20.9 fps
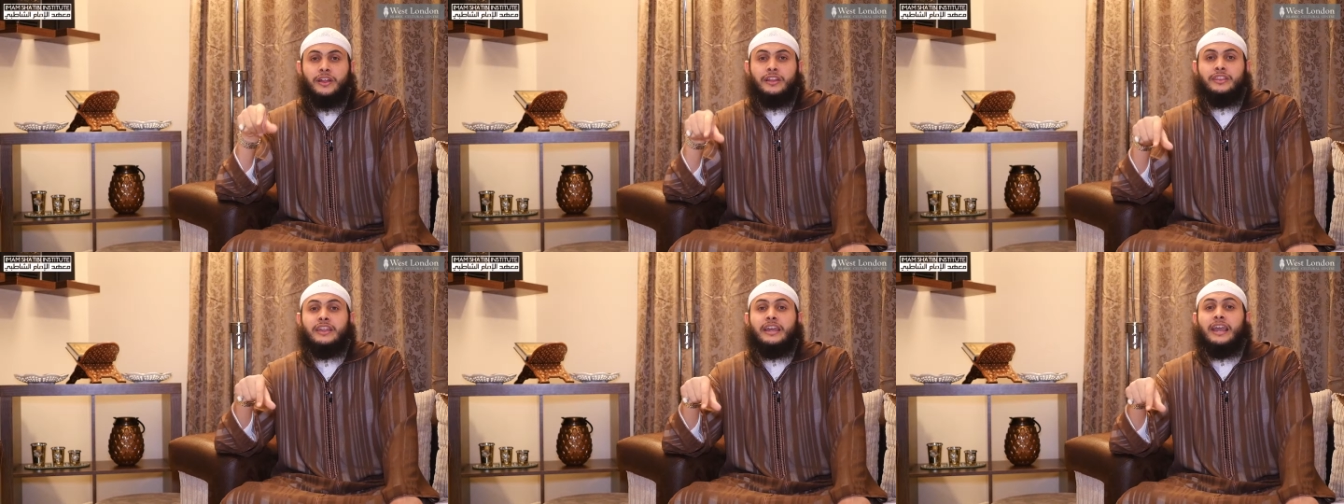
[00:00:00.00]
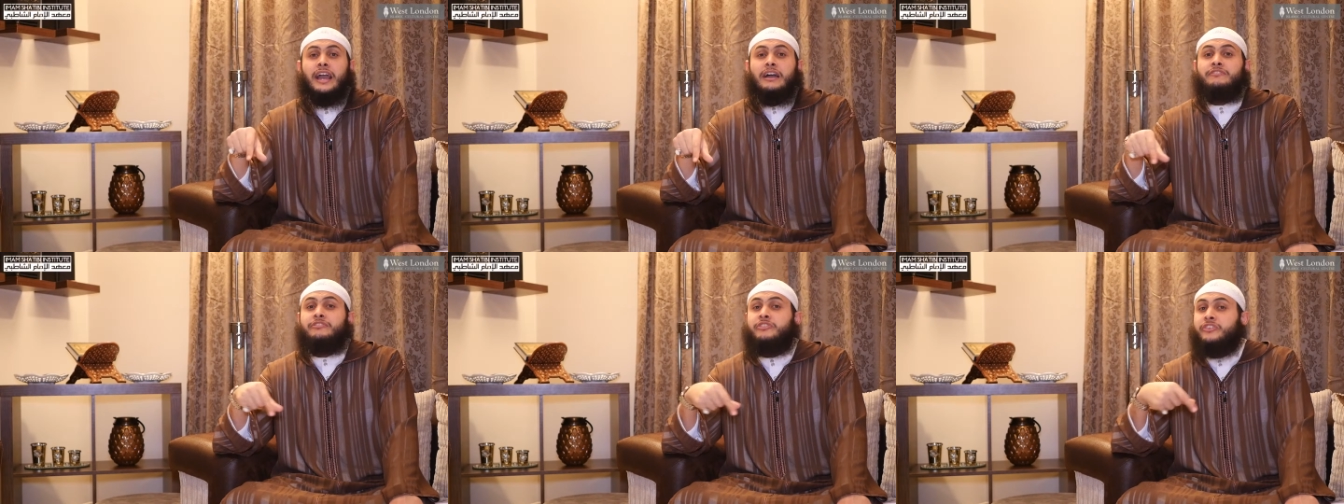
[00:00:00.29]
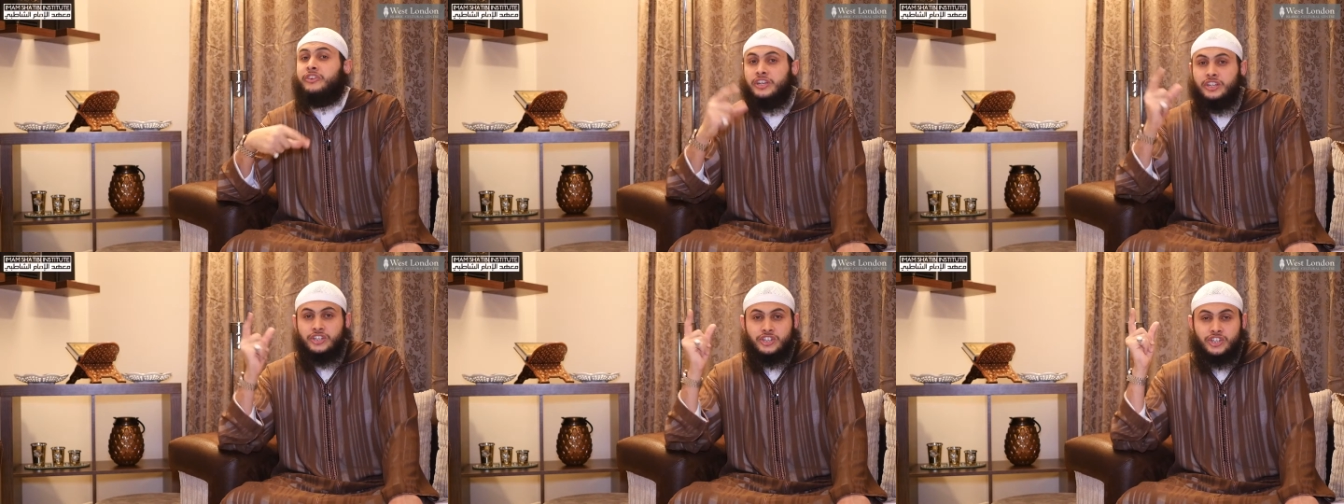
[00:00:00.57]
that they have
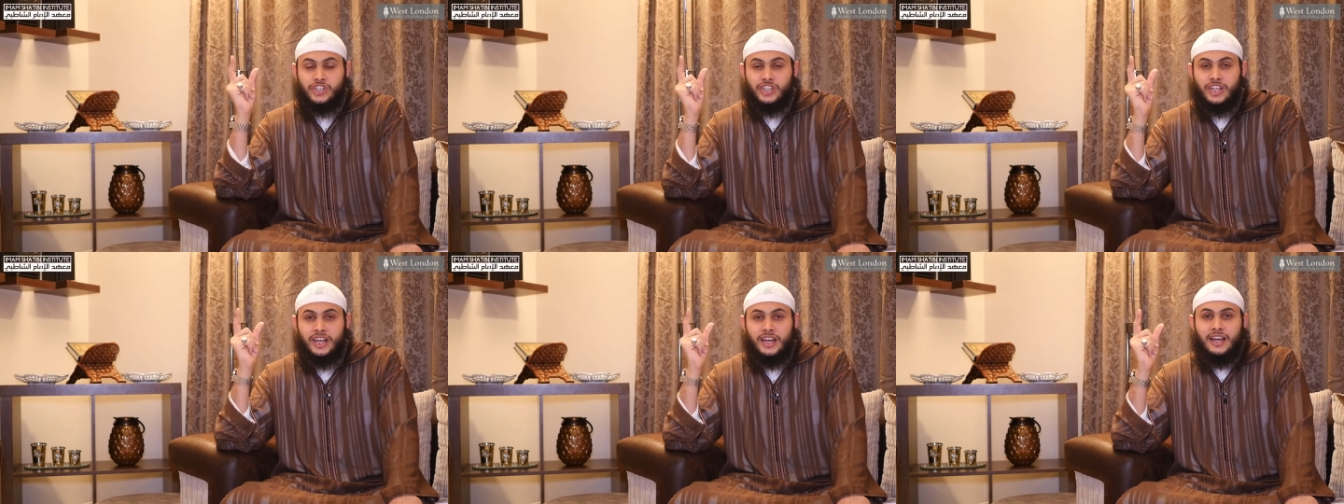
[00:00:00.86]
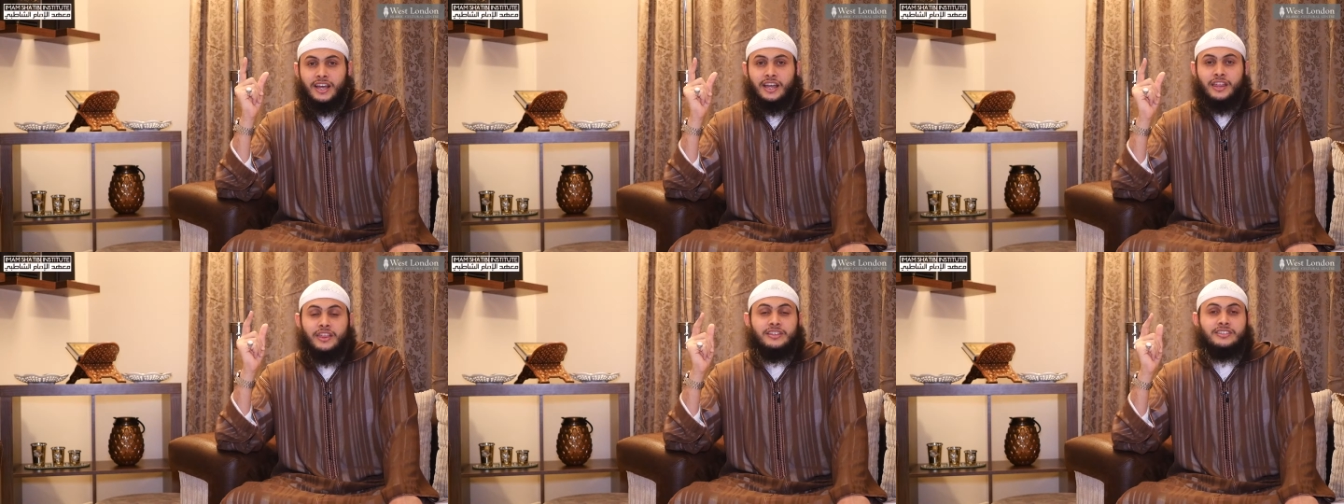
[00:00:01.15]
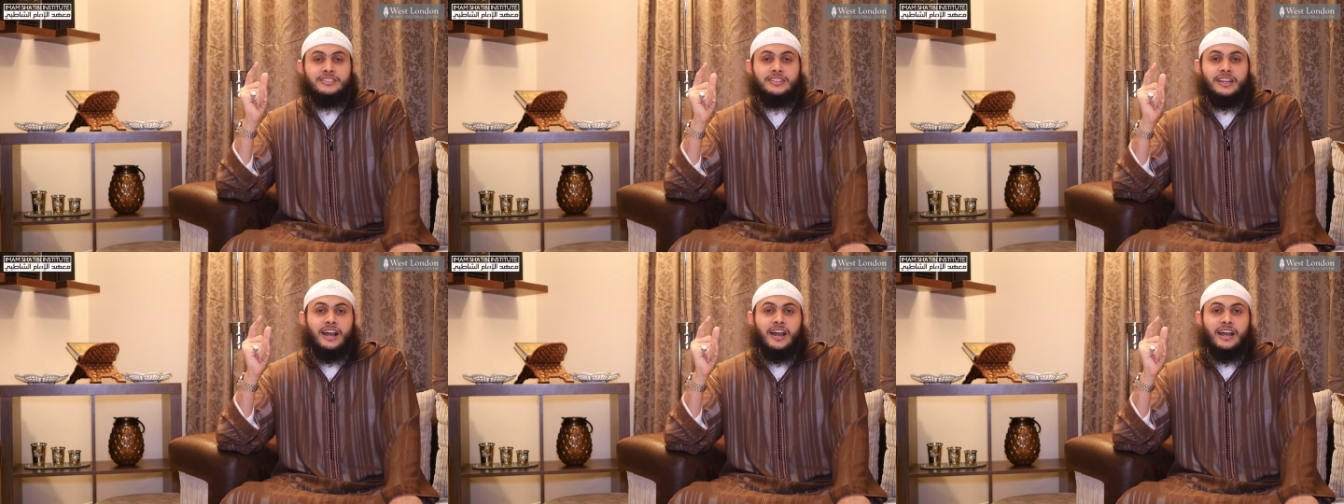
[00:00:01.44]
reached
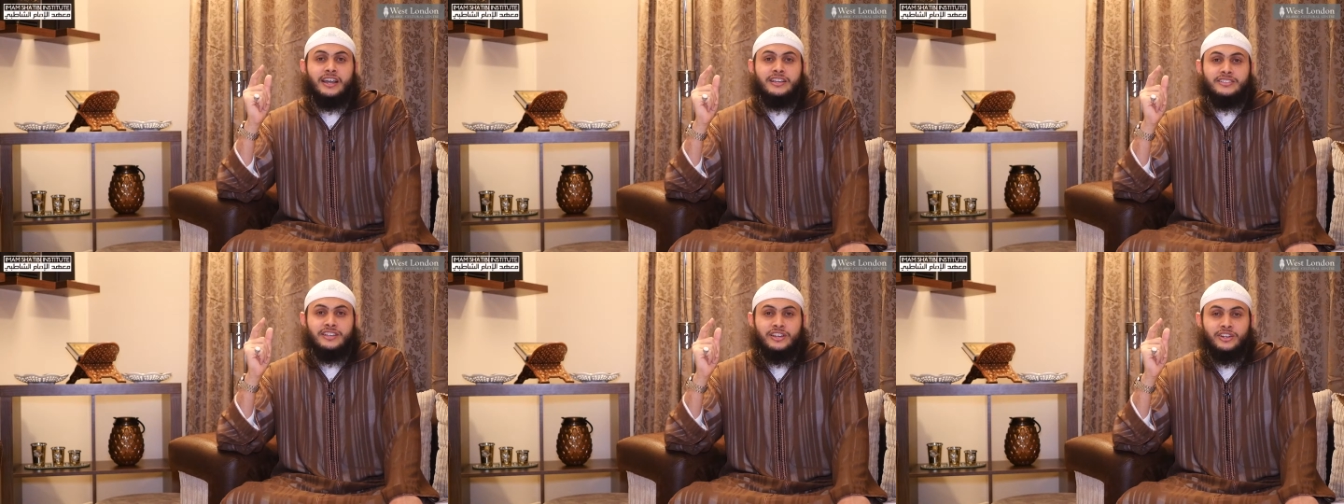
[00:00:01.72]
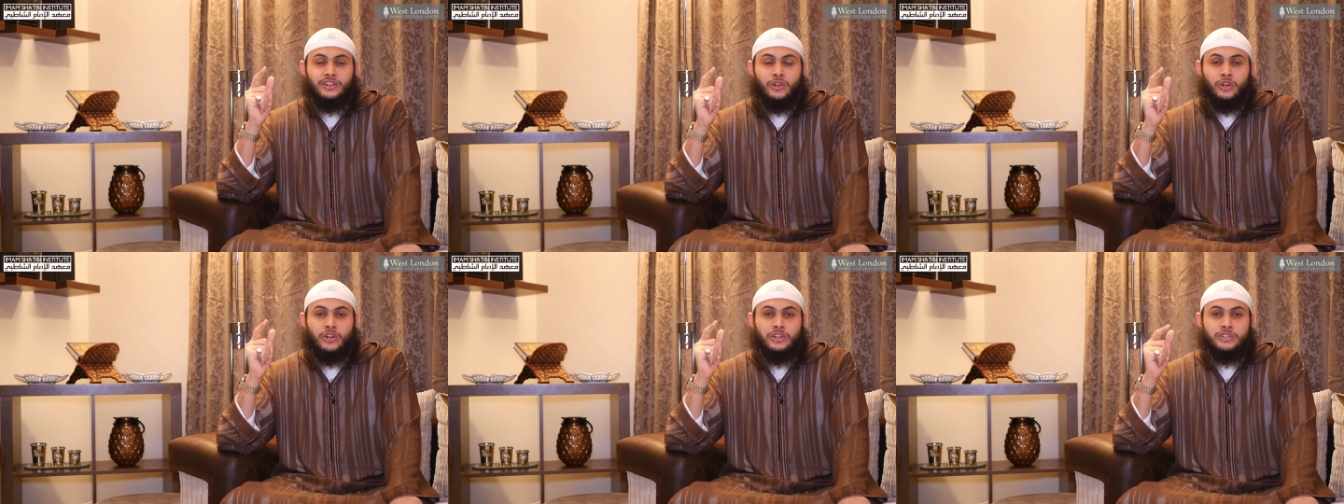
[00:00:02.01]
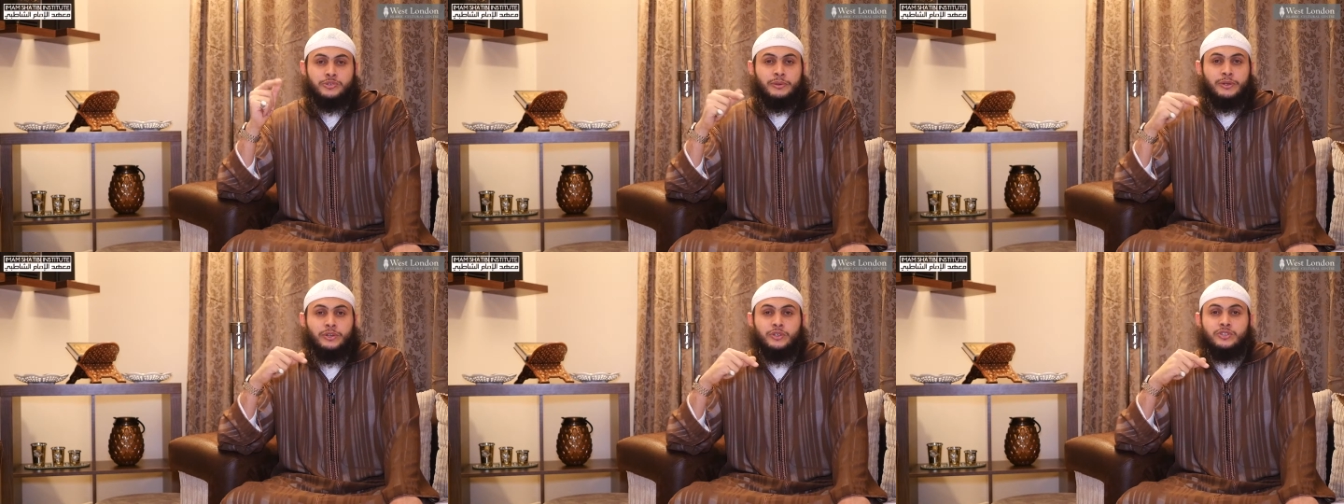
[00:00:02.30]
the skies in
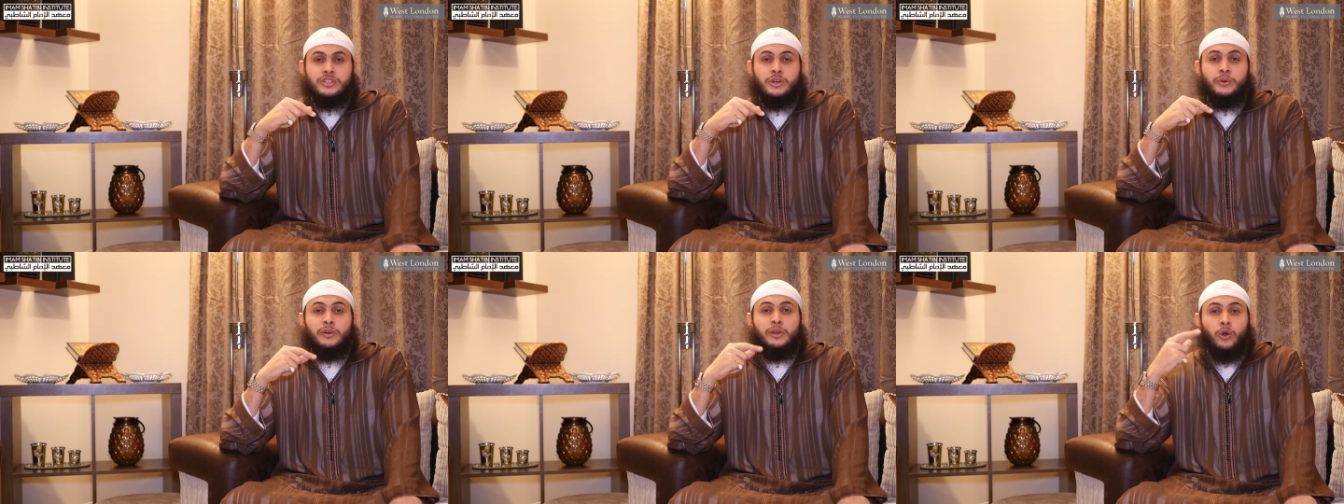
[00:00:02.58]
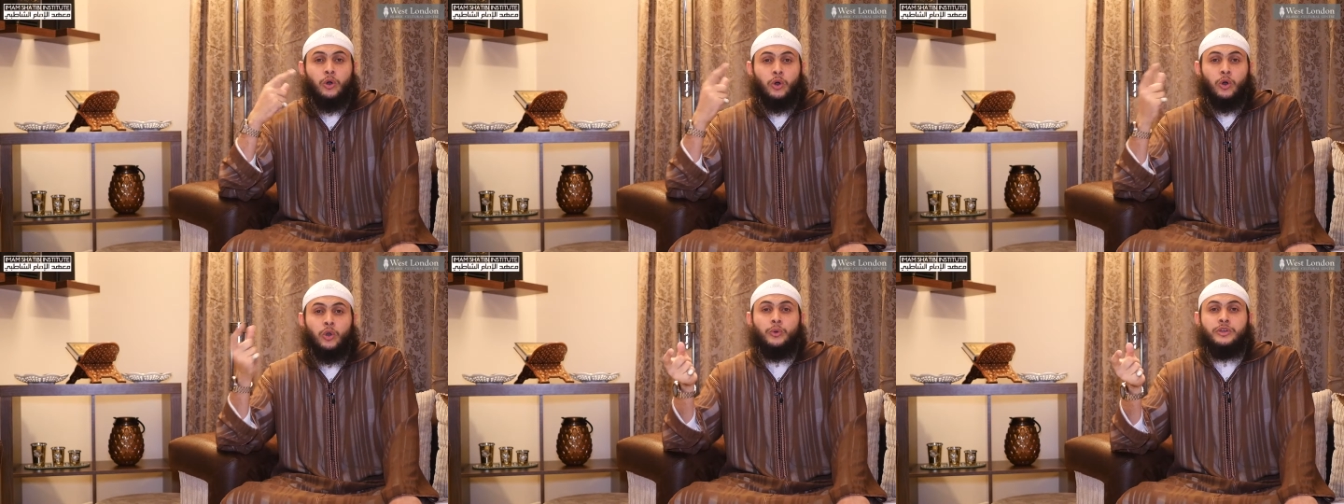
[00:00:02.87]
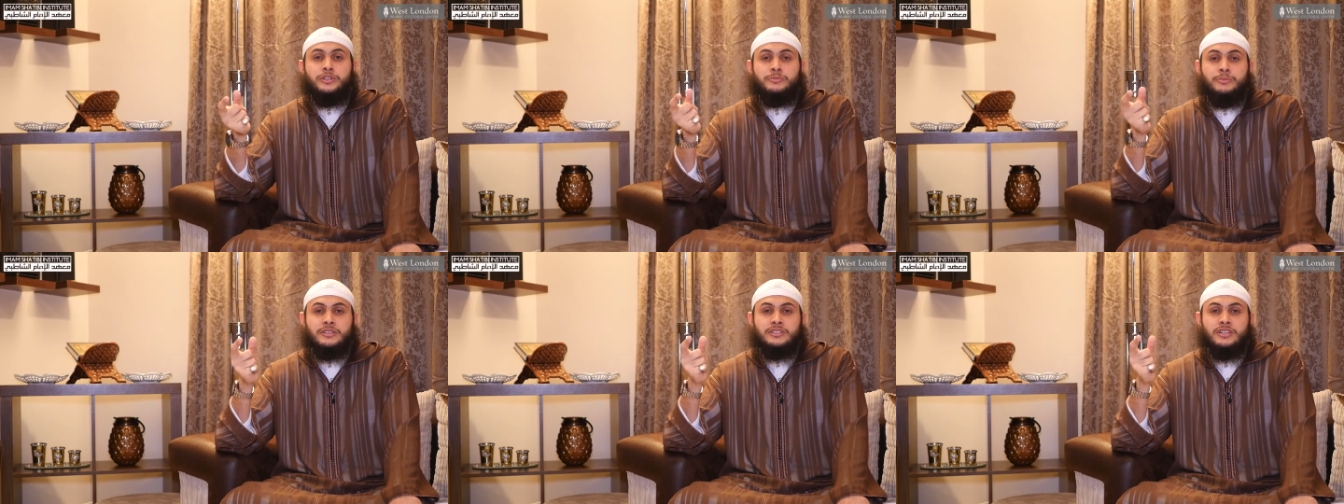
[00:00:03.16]
knowledge because there will
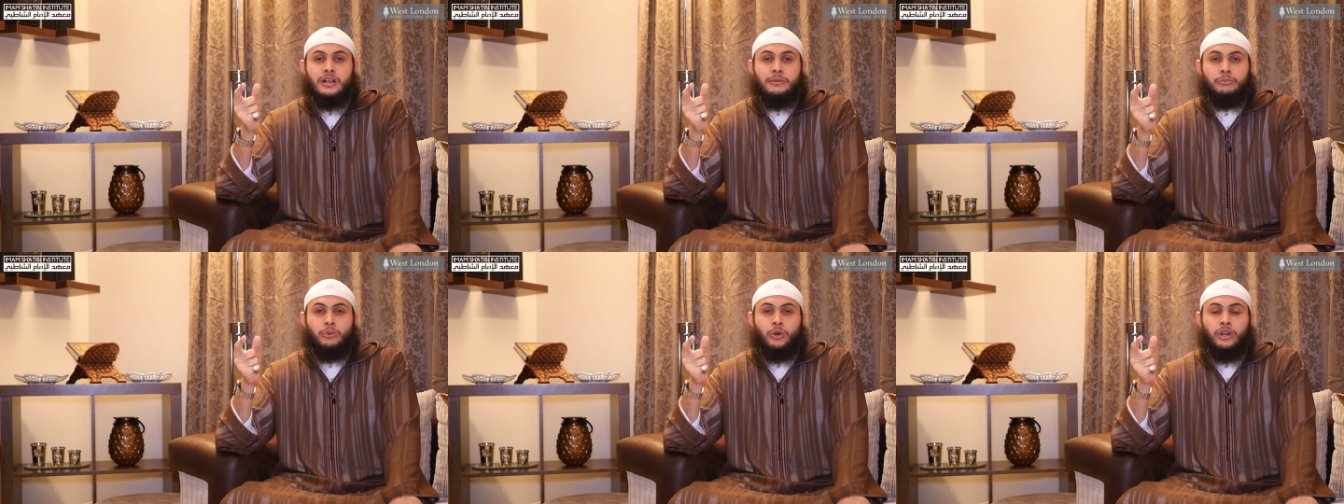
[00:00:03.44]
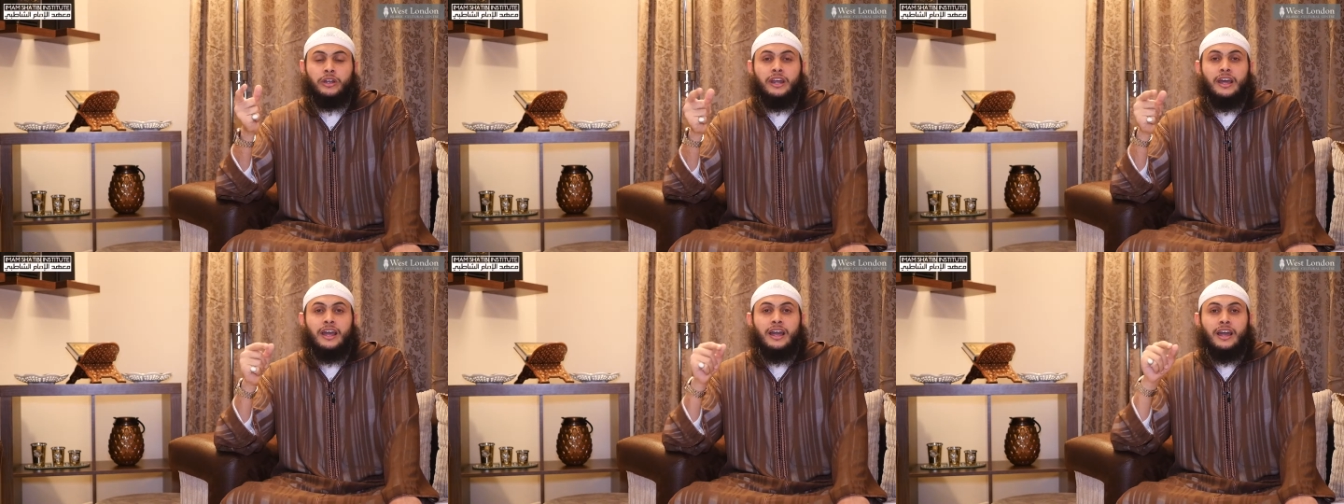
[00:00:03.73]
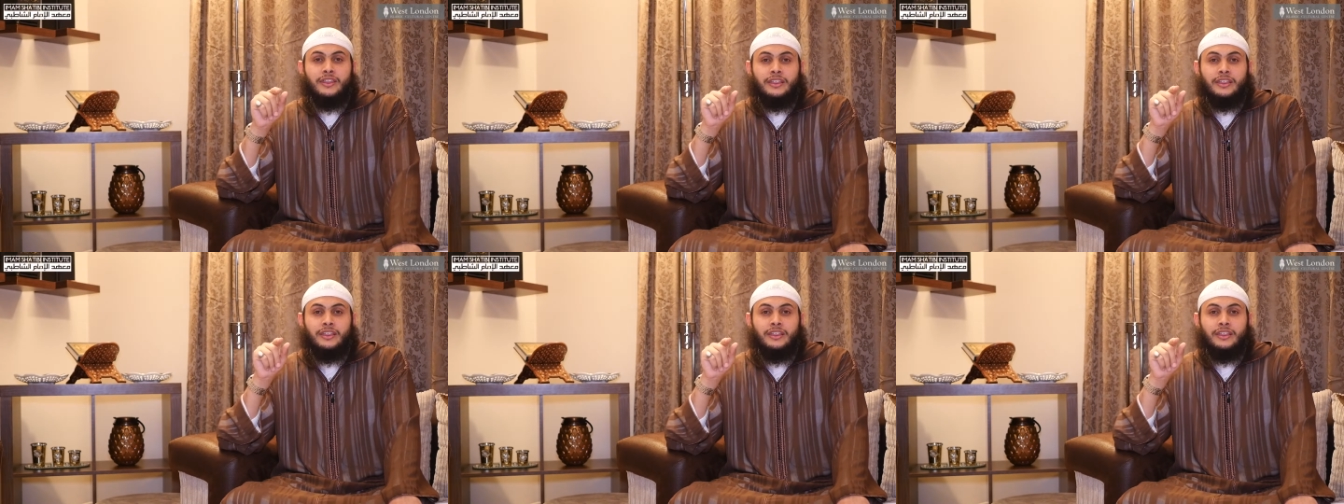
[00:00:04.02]
always be someone